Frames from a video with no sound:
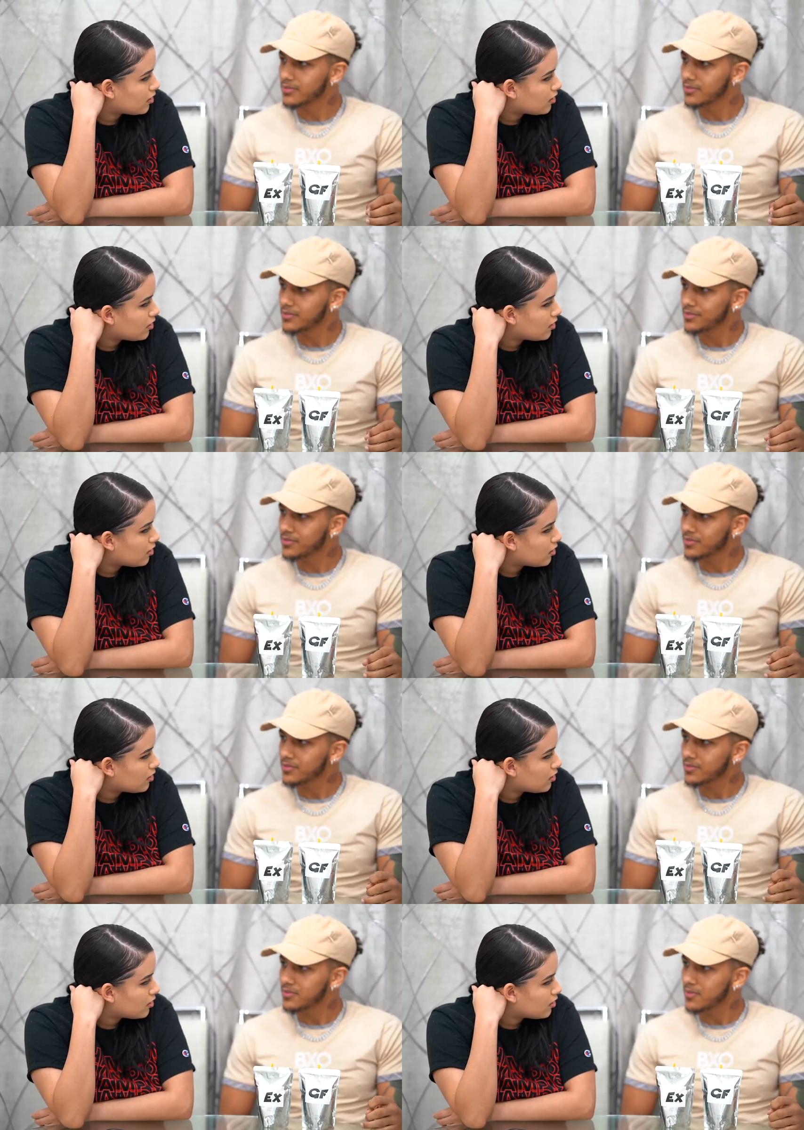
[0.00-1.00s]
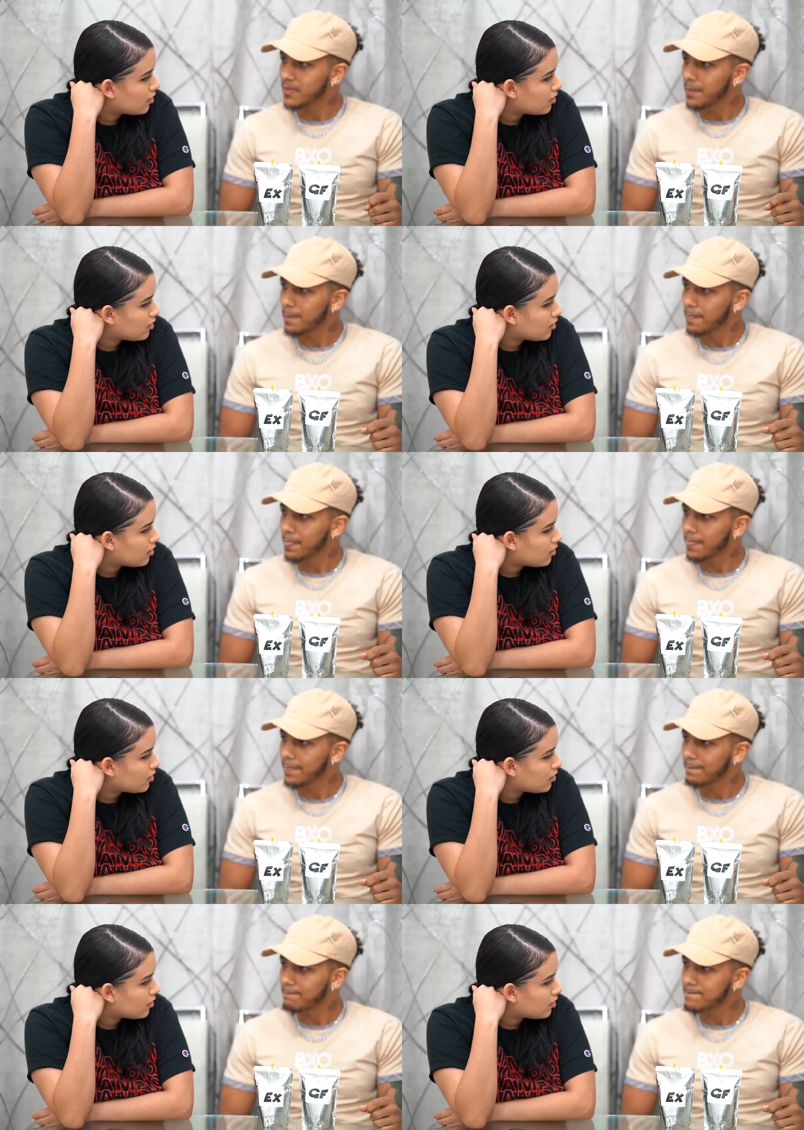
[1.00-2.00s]

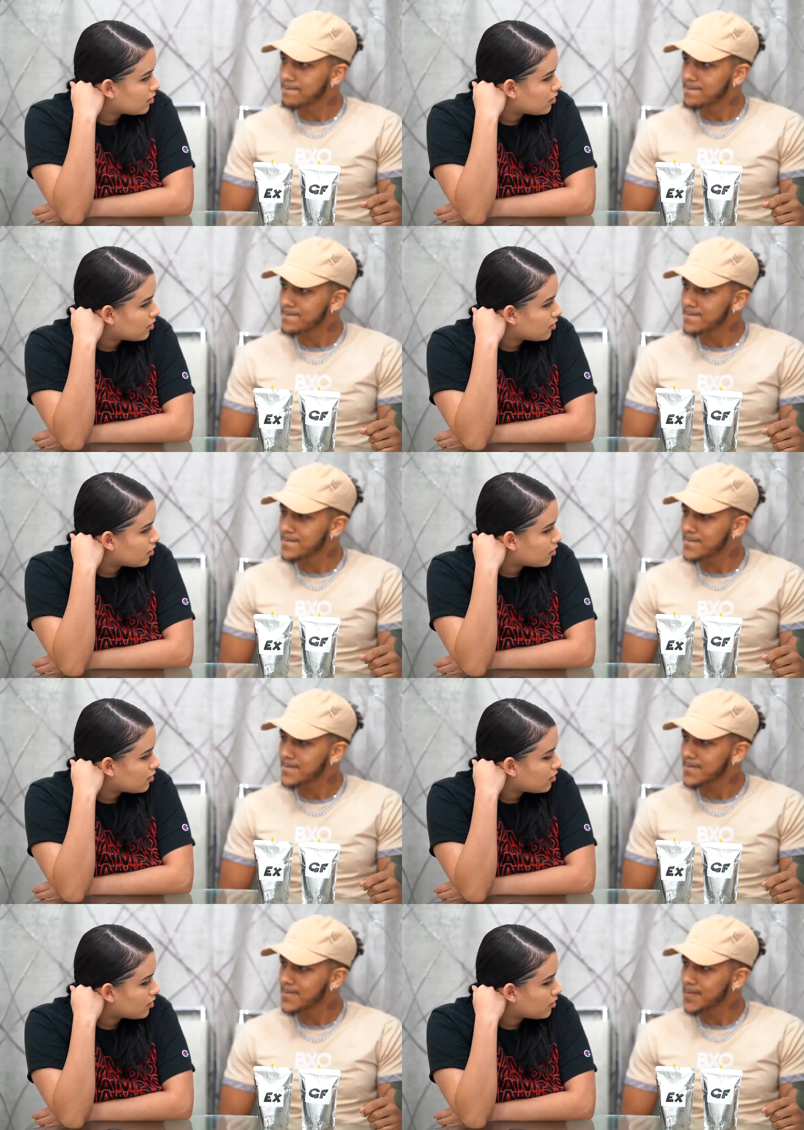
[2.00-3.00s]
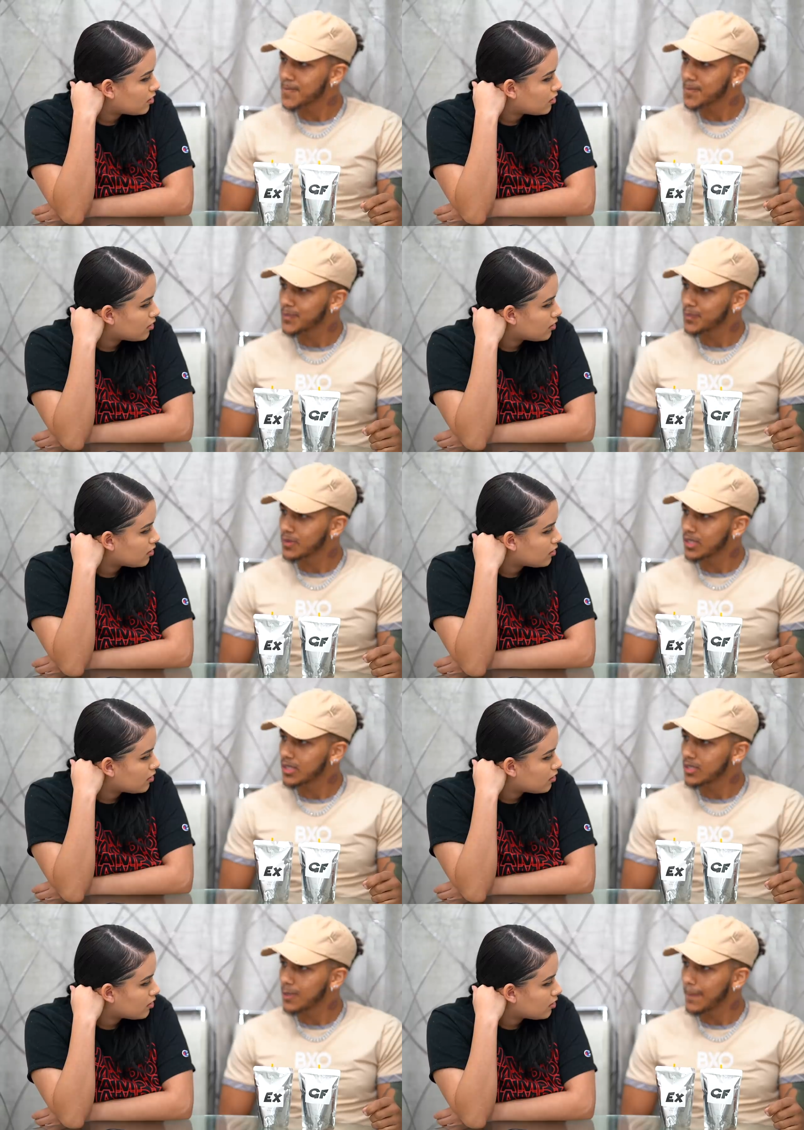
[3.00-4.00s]

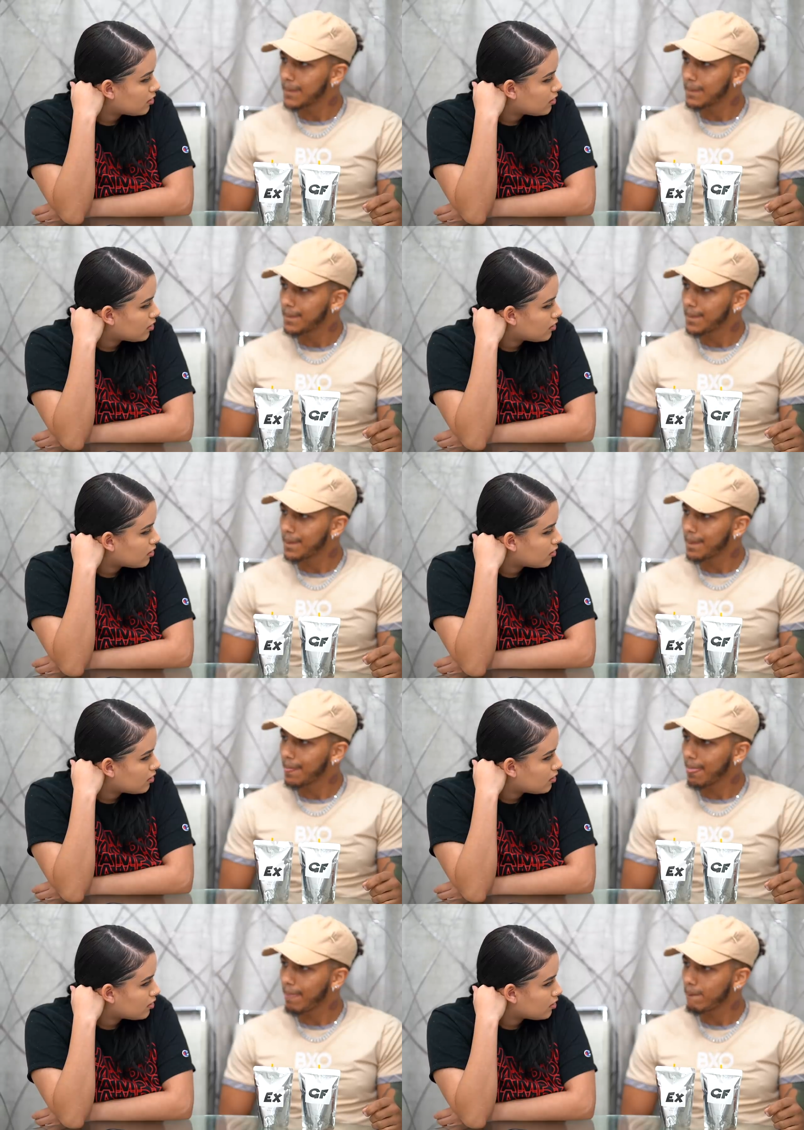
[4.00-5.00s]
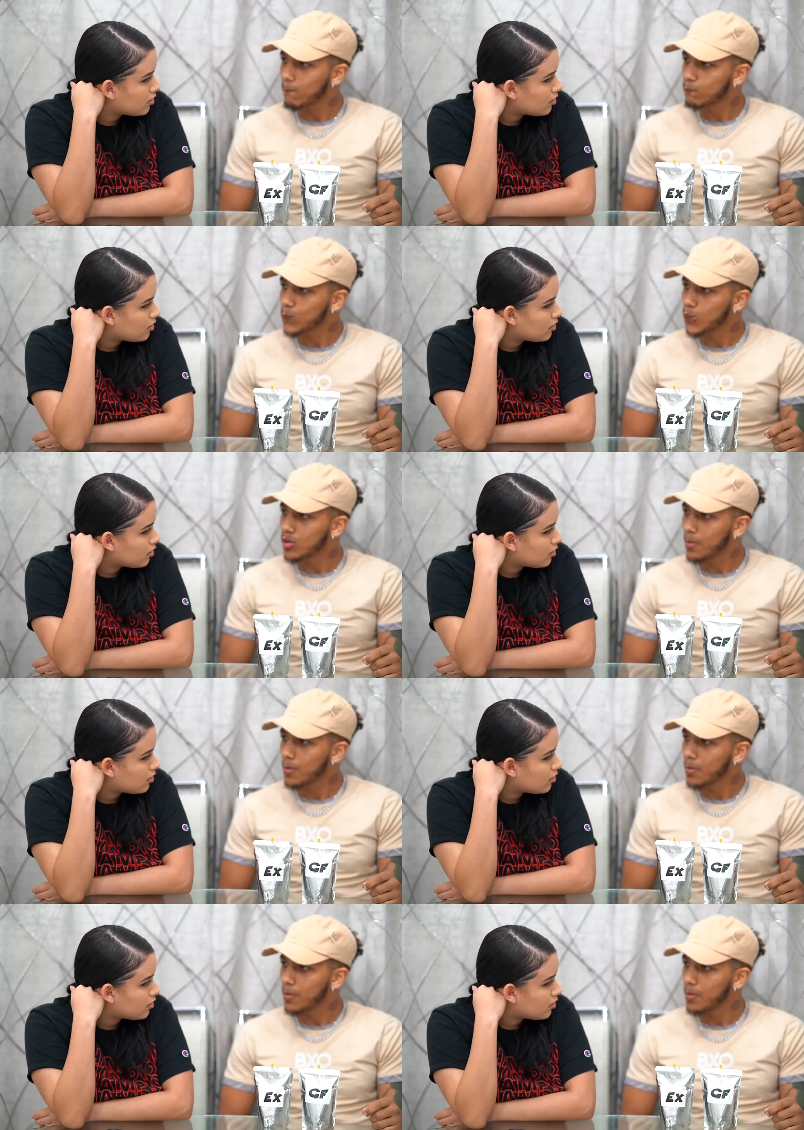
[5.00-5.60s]
Nobody speaks.